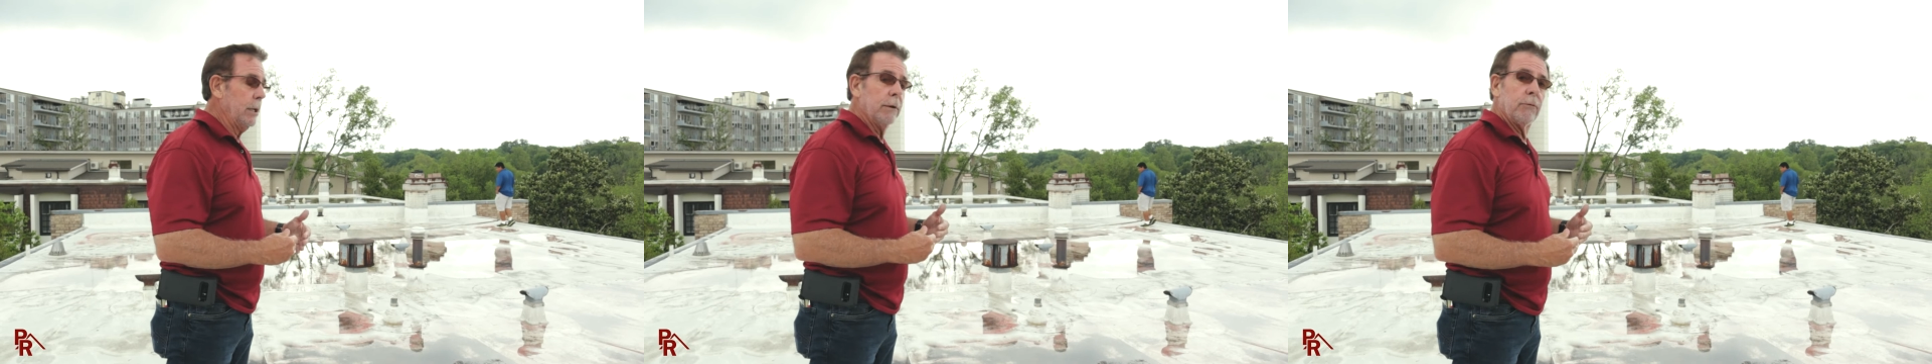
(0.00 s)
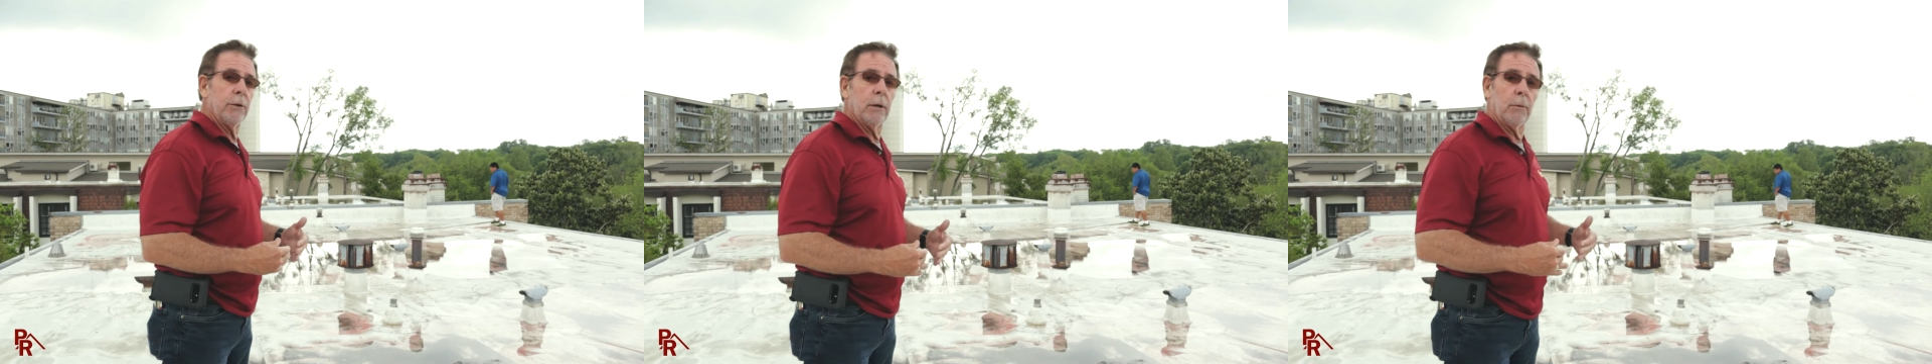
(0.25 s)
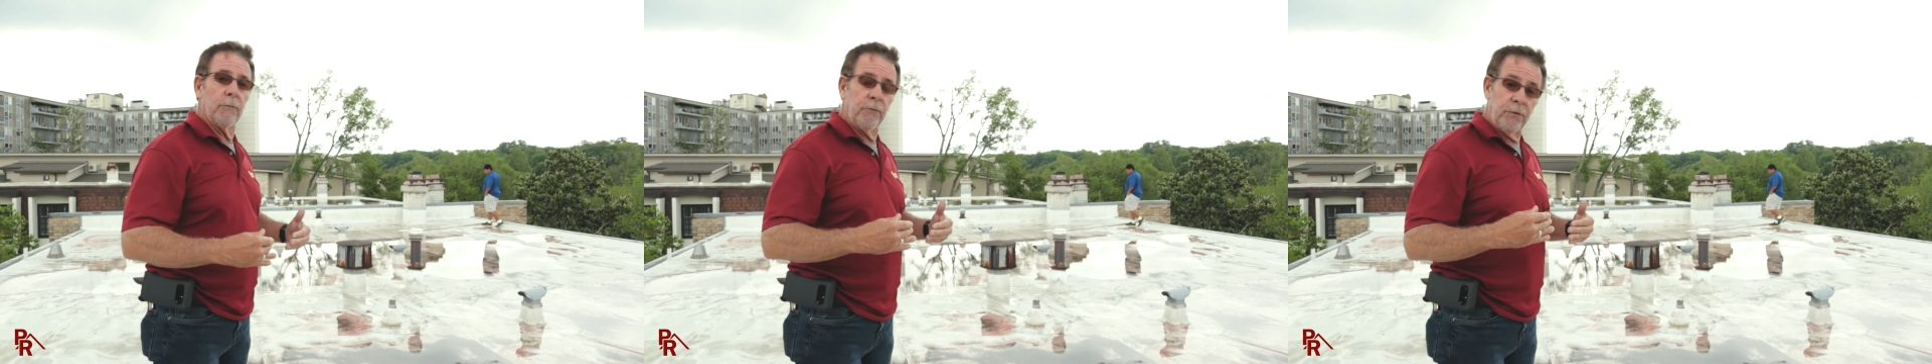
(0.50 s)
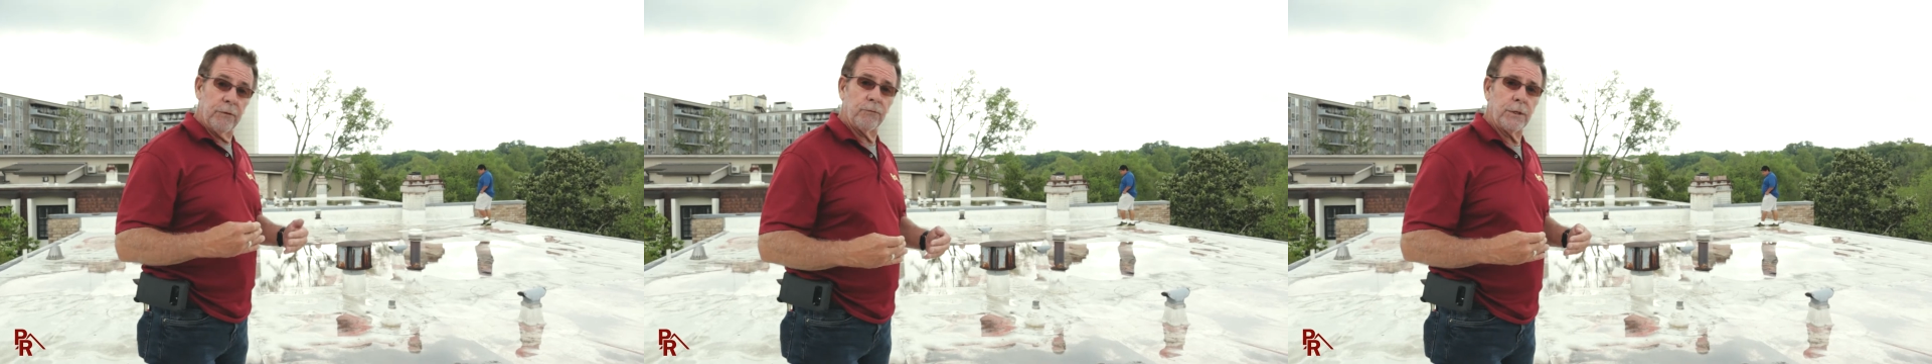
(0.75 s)
give them a
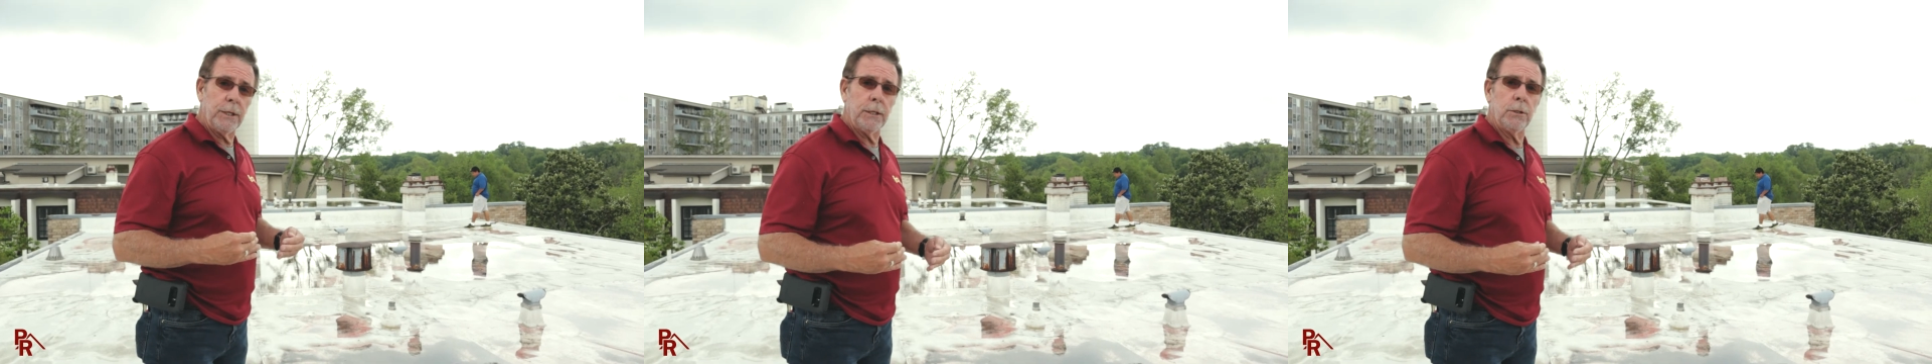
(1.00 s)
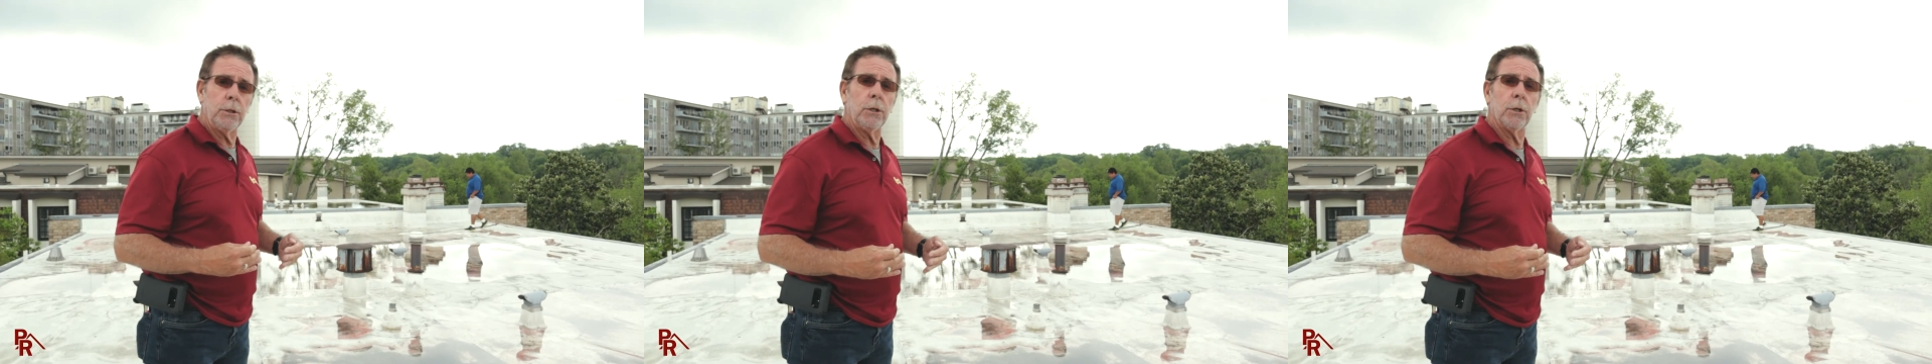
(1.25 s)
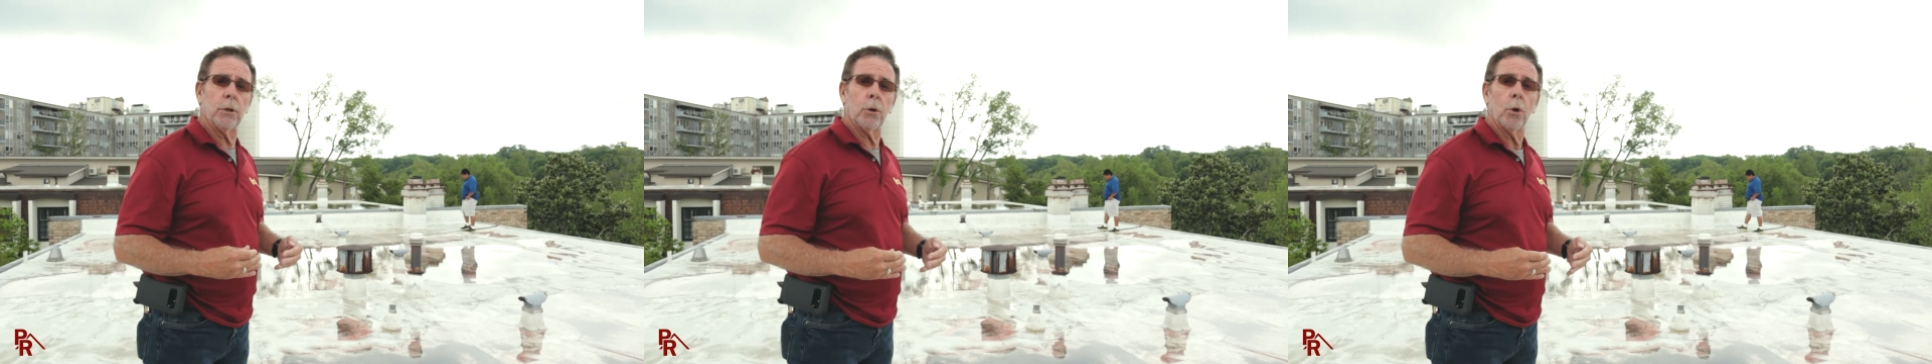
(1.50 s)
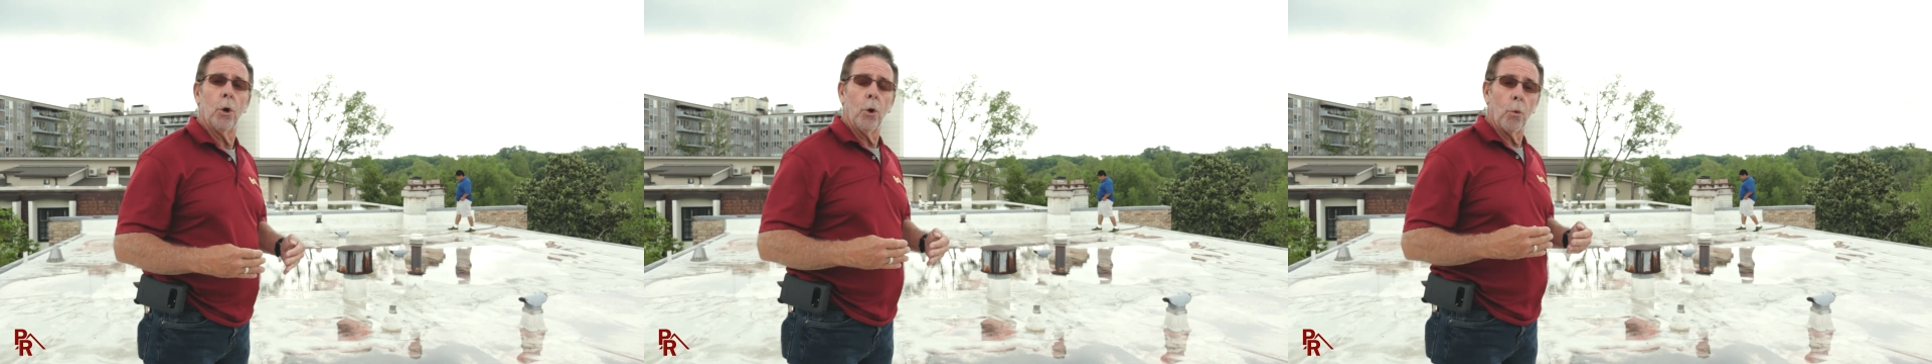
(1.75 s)
15-year